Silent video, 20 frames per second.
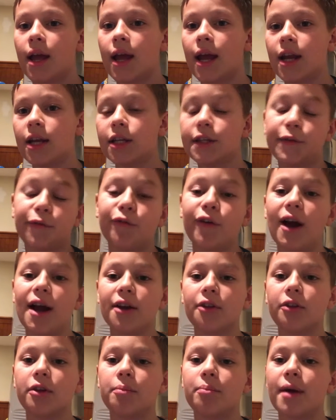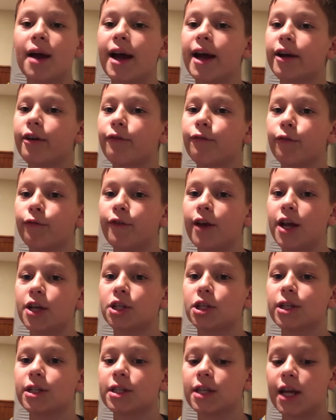and he's finally back for
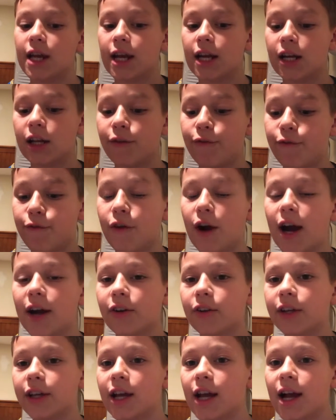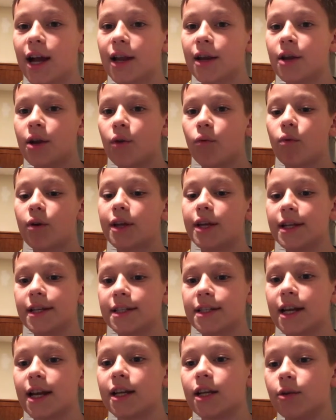vengeance, and he finally got what he
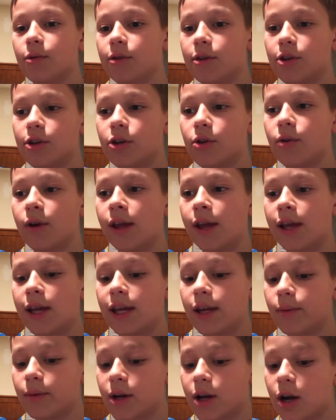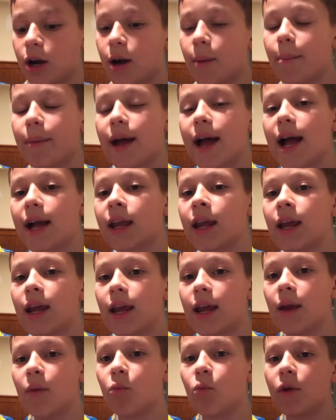said he would do. He would come back
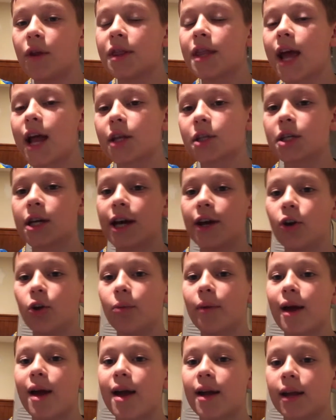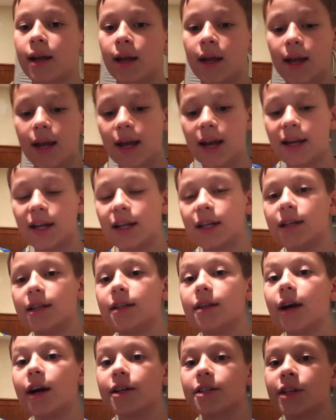and win that title back, and he
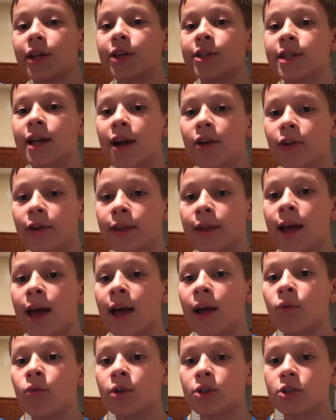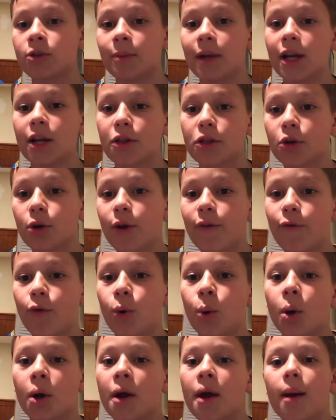does exactly that at WrestleMania
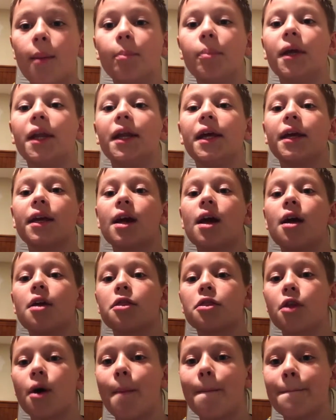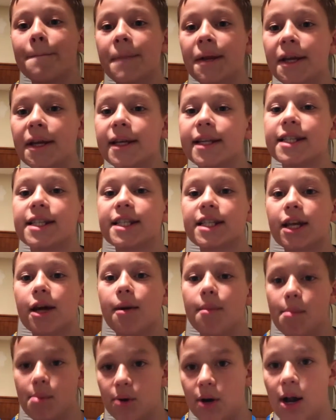34, beating the Beast
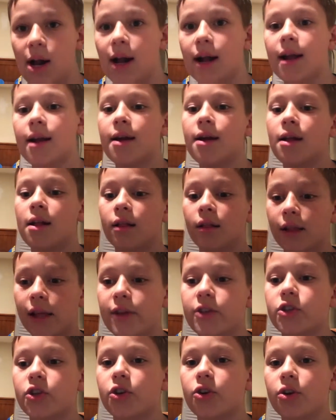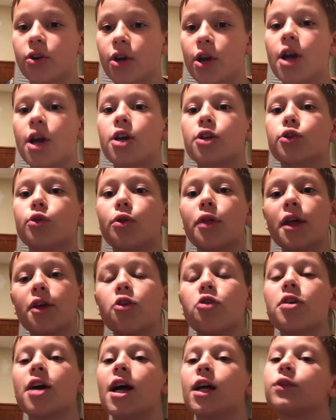Brock Lesnar. So thank
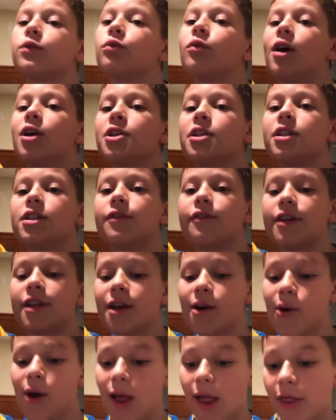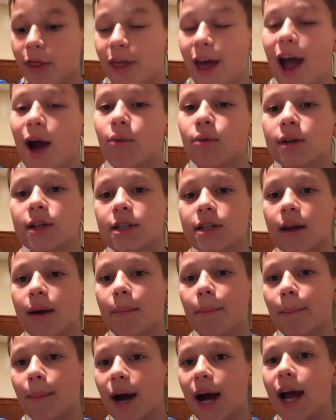you guys for watching this video. That was
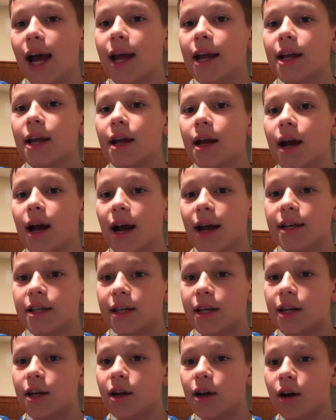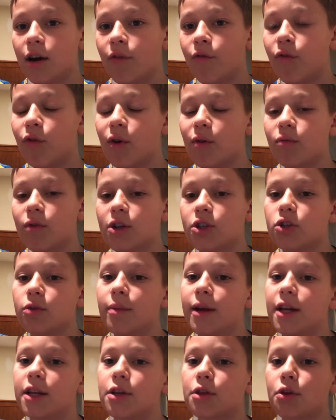my idea of what
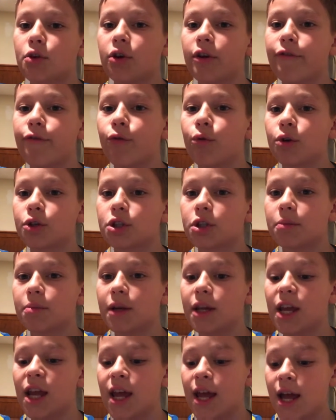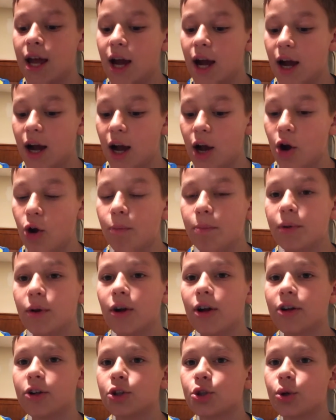WrestleMania 34 should be. I hope you
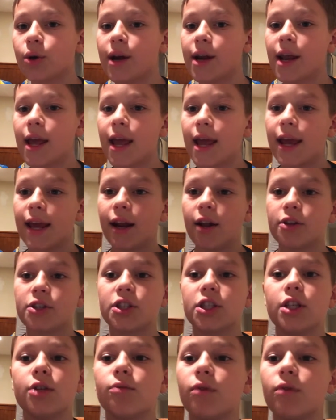all enjoyed, and I'll see